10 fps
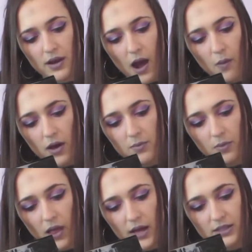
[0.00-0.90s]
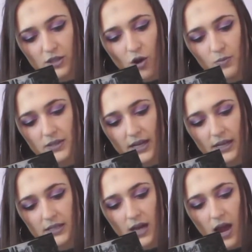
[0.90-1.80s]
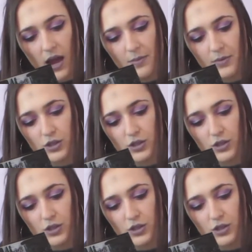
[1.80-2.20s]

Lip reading: Now unblessed, homesick in time,